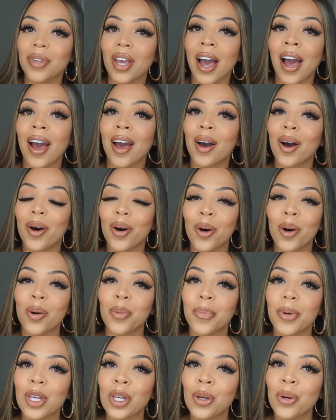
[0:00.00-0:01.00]
I
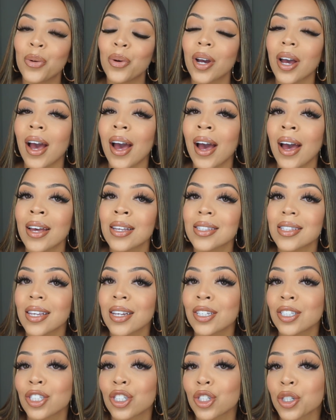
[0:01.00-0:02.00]
hope you guys
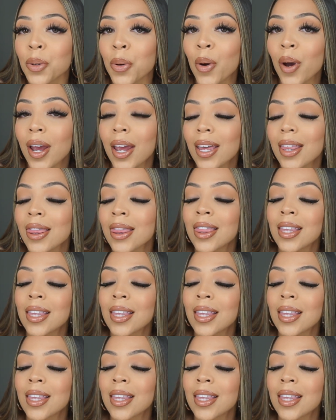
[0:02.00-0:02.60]
enjoy